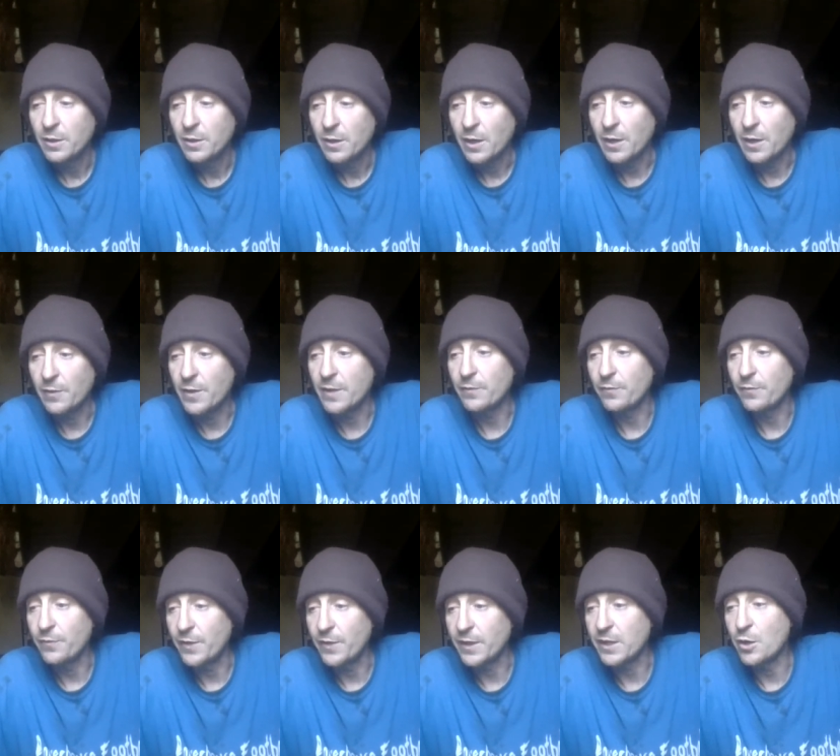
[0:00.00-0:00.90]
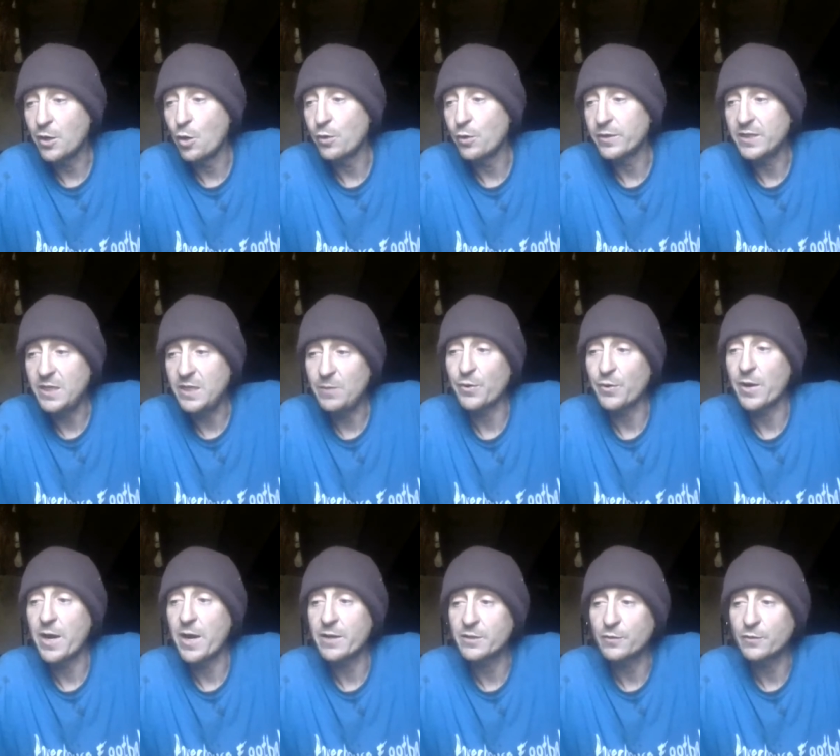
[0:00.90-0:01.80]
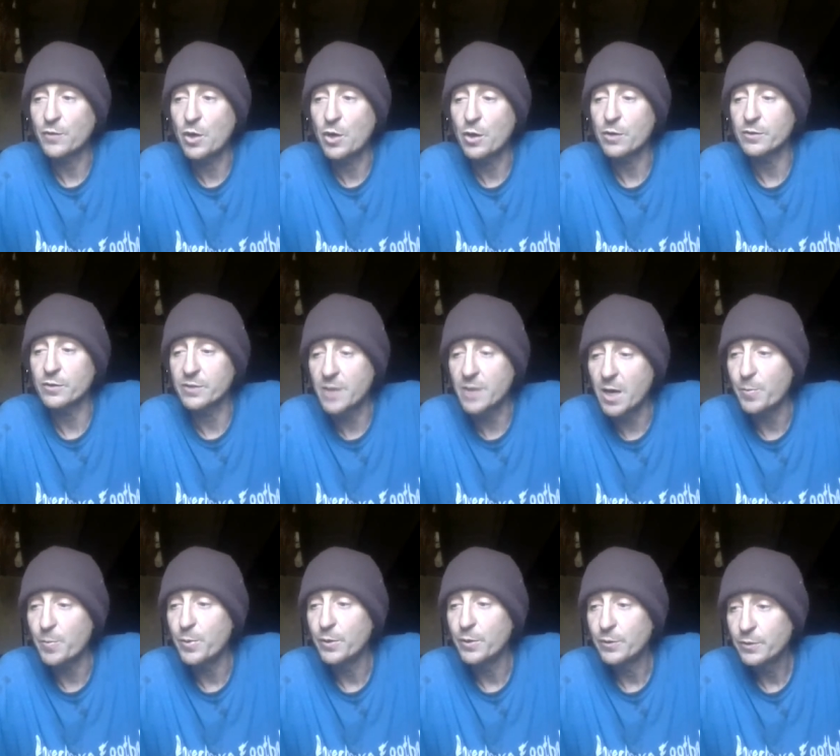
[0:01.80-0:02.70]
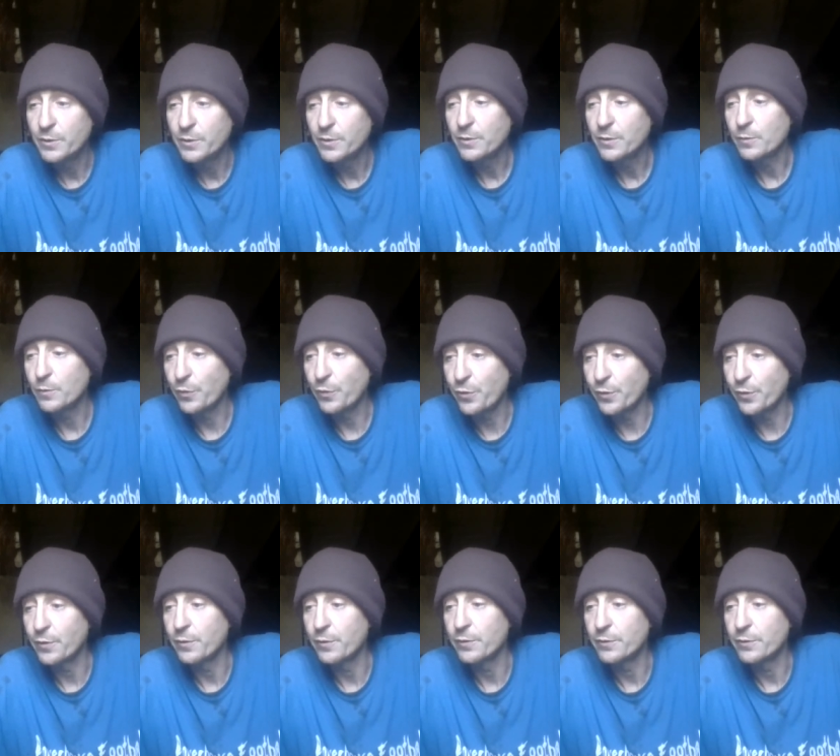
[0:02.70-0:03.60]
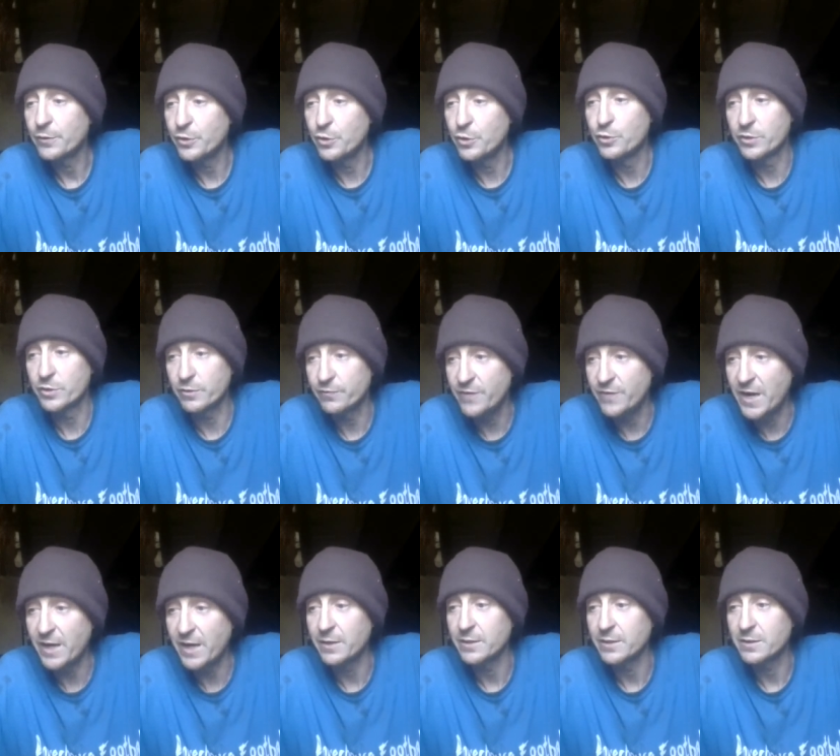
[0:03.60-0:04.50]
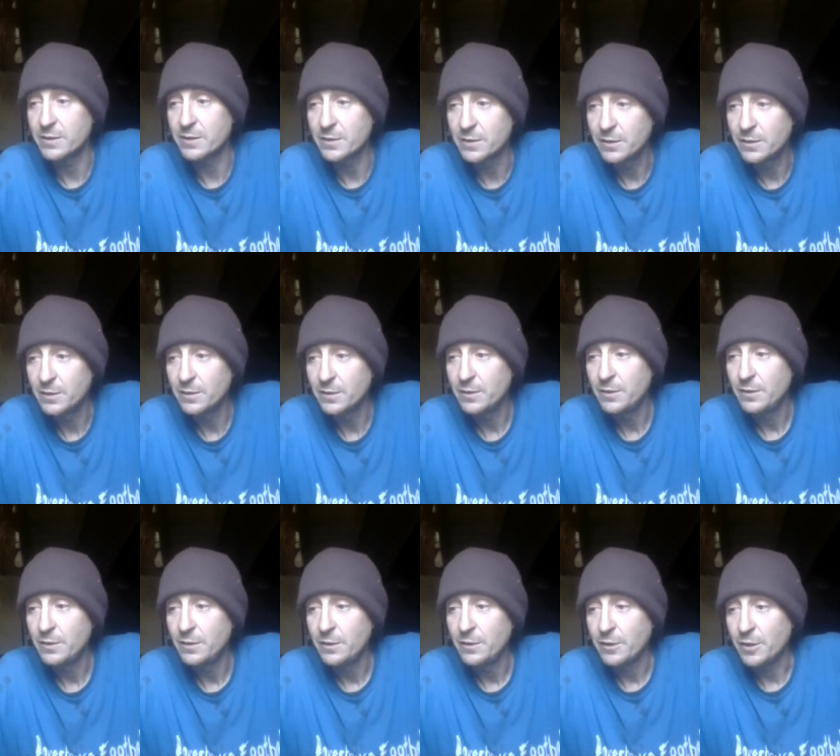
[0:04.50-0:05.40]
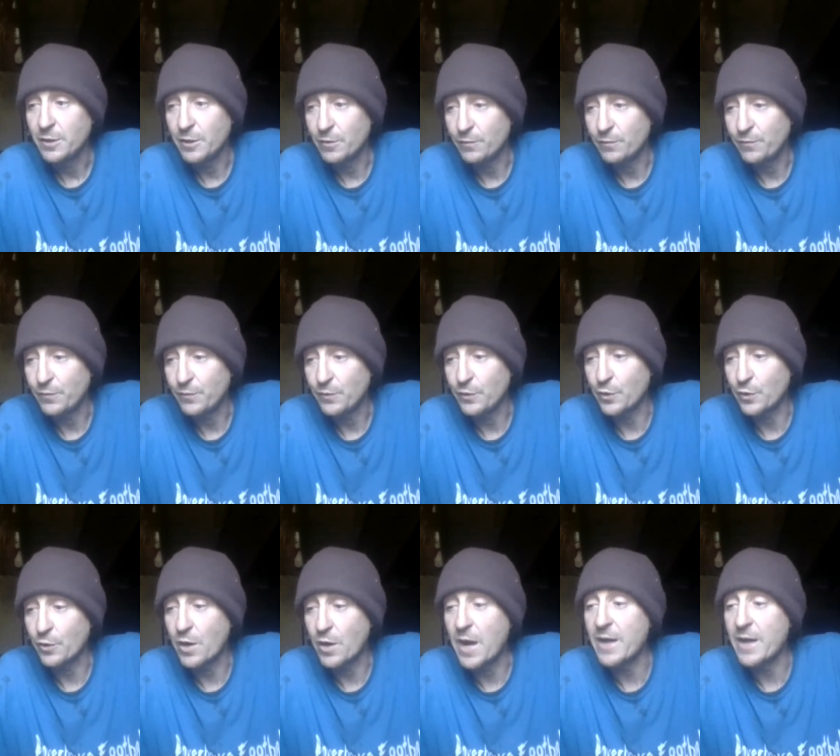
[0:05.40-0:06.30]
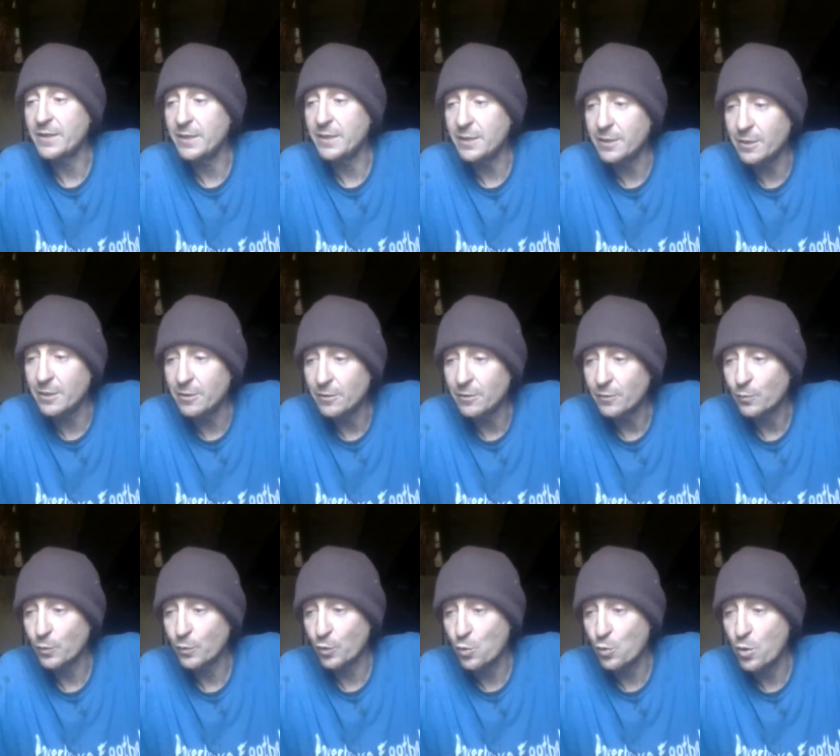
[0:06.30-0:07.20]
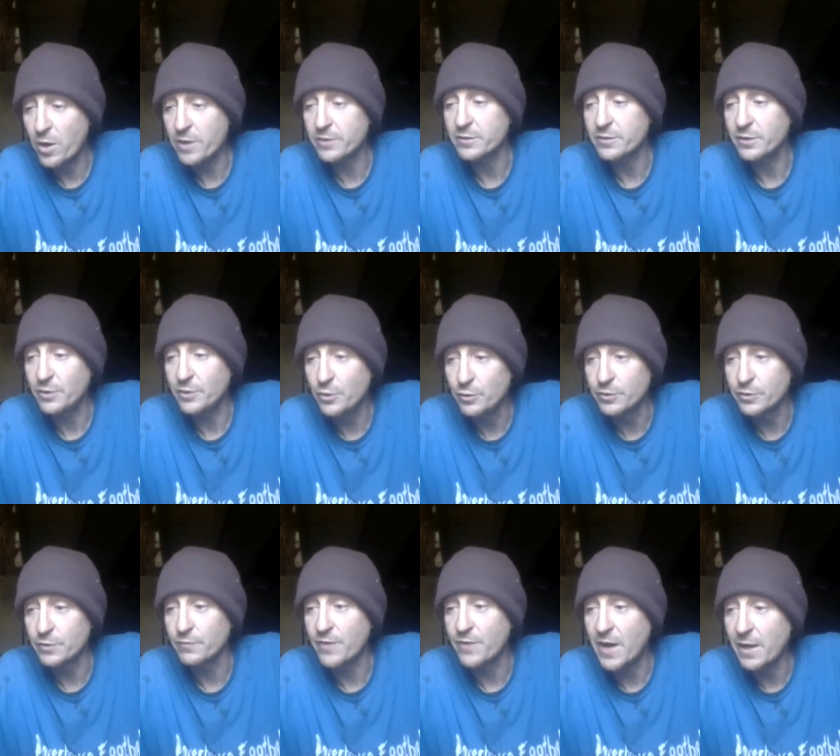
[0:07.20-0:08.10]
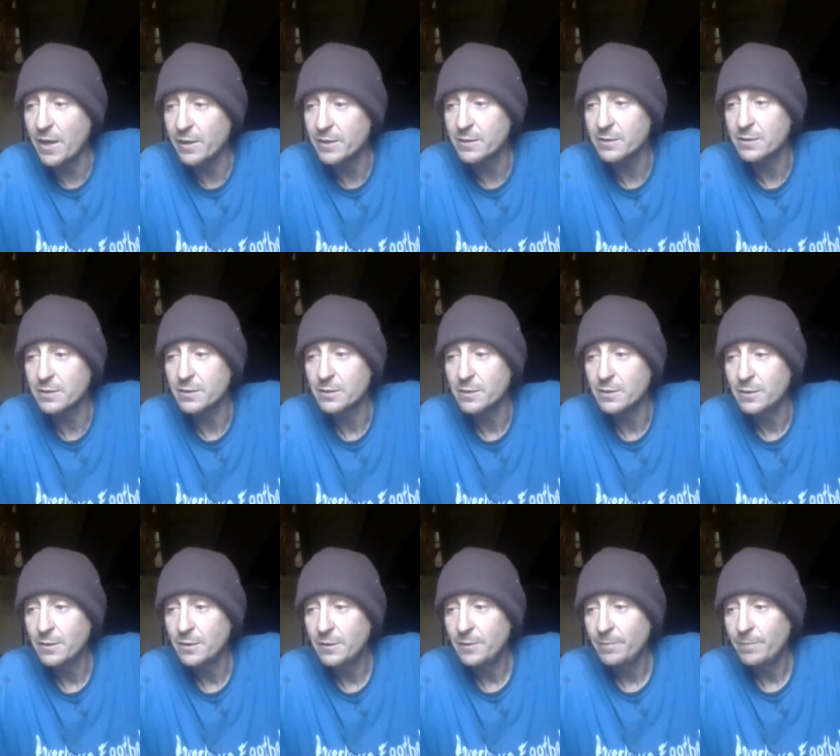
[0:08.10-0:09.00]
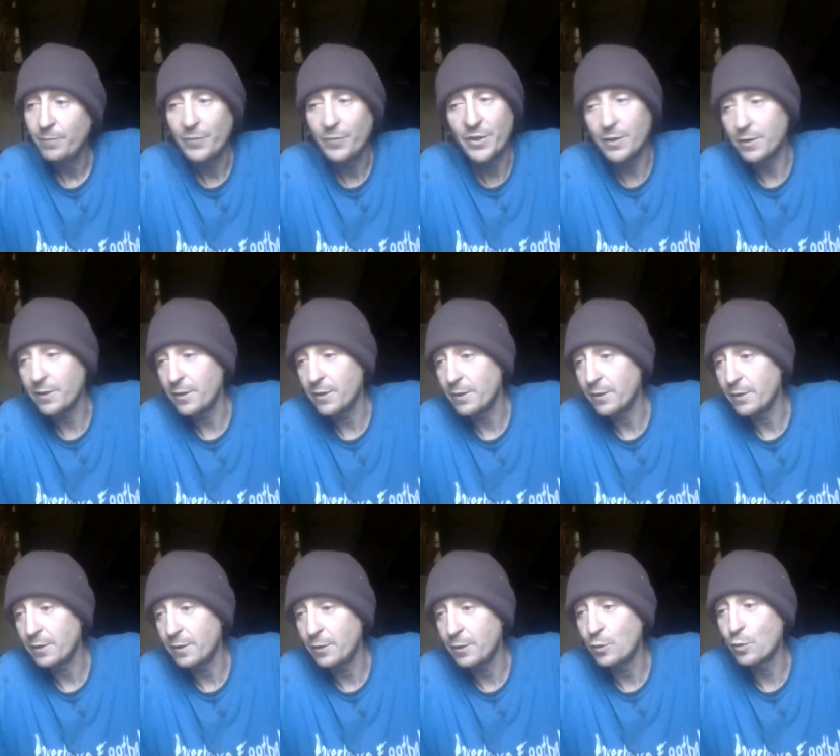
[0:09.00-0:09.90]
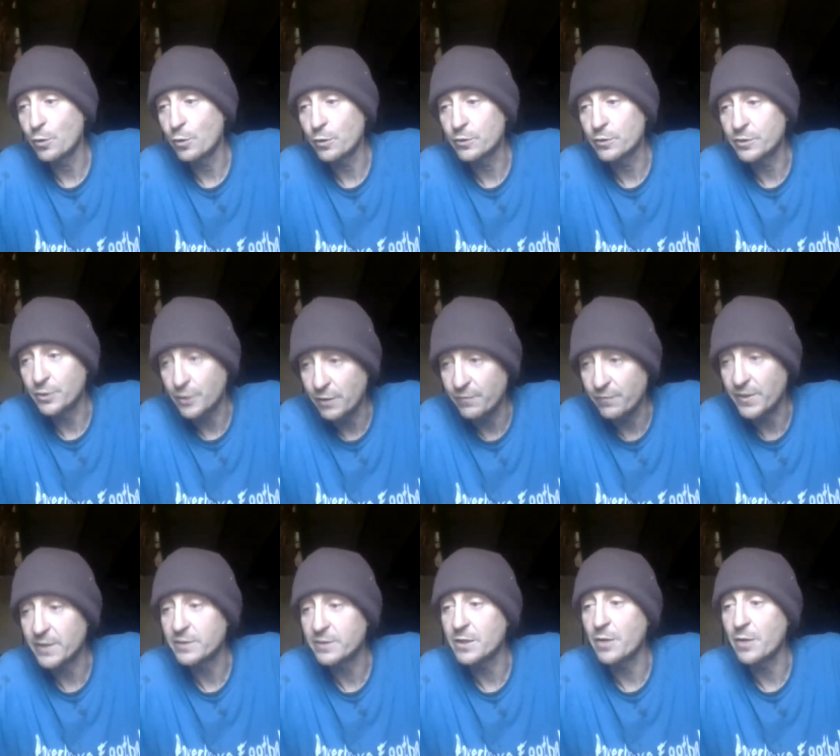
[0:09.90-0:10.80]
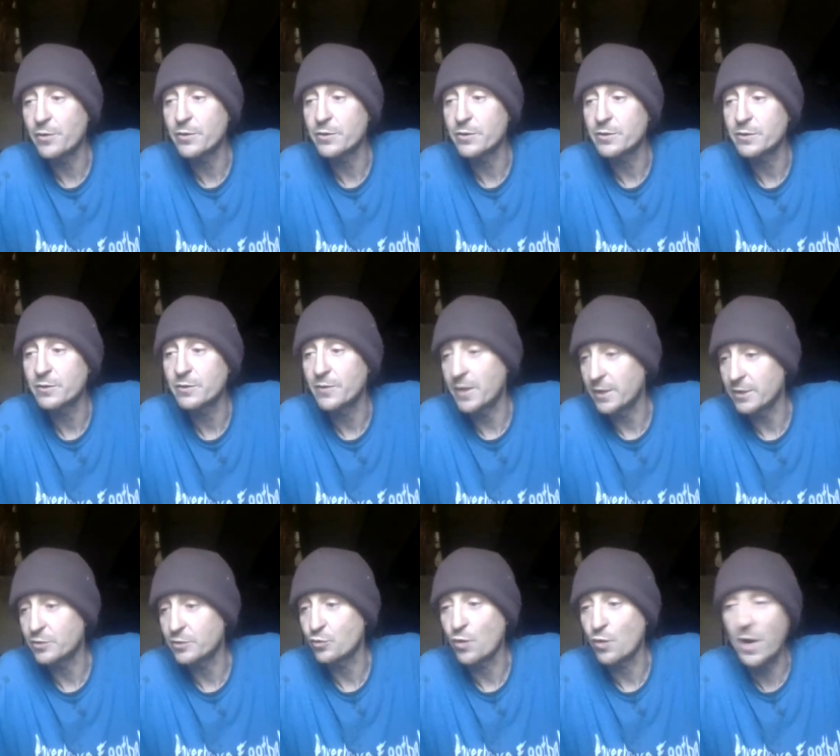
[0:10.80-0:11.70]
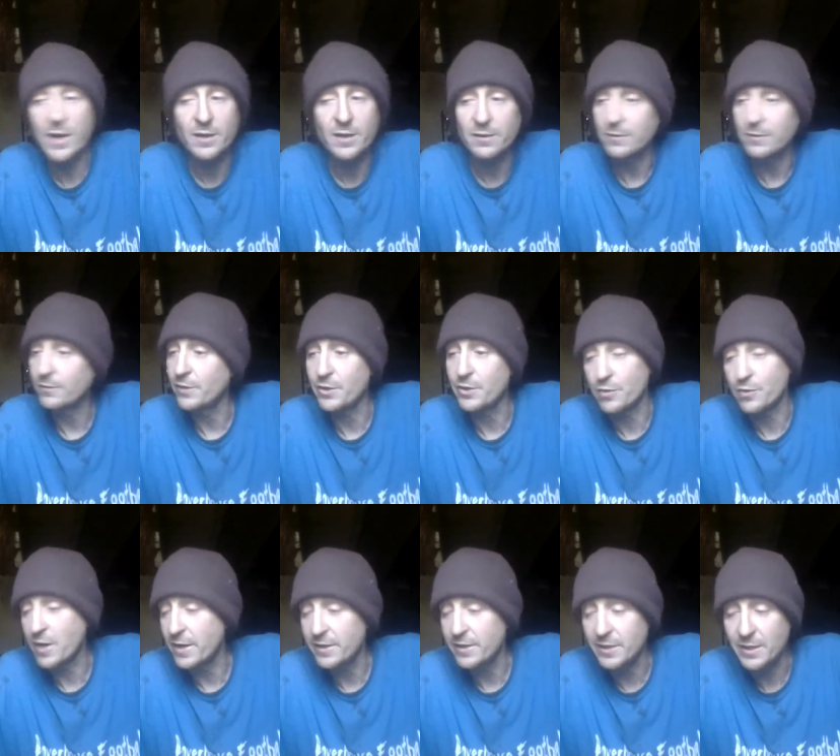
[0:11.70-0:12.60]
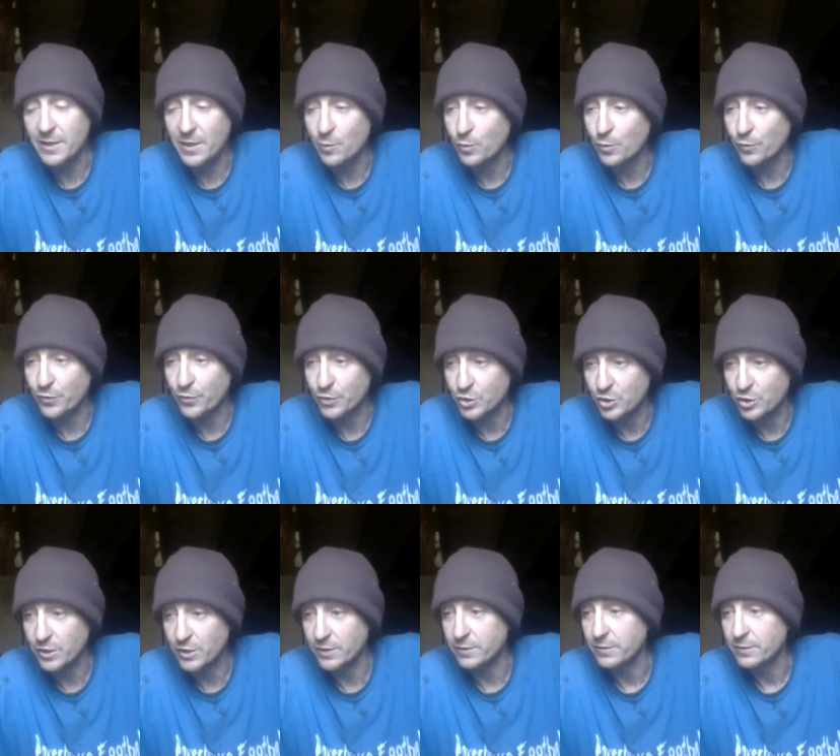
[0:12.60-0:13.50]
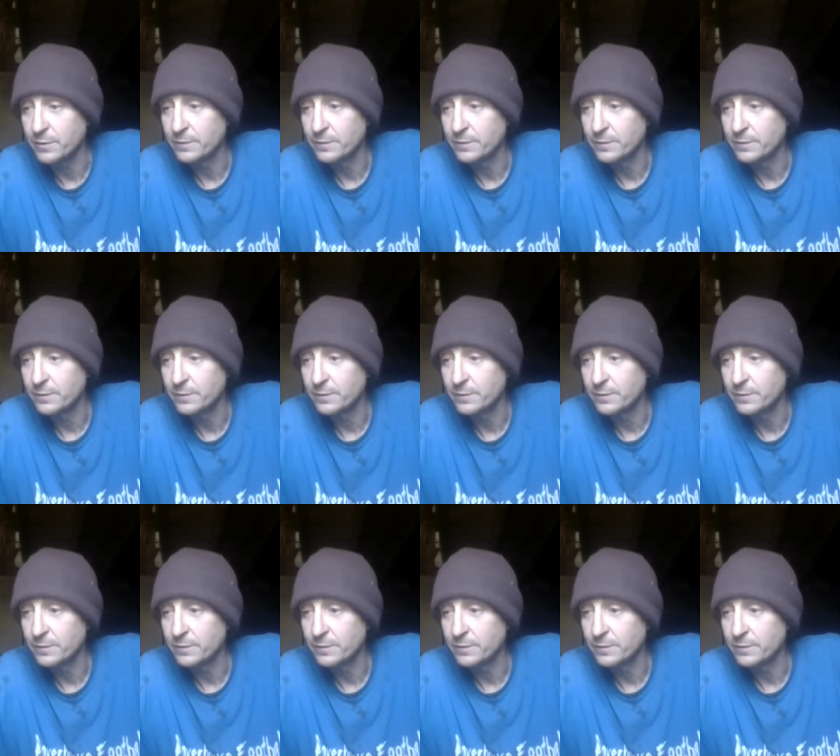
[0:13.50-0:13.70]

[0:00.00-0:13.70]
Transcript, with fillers: and that they can only keep their house of cards up with the use of violence. If your idea requires the use of violence, then in order to convince others that it's right, then your idea ain't worth a shit.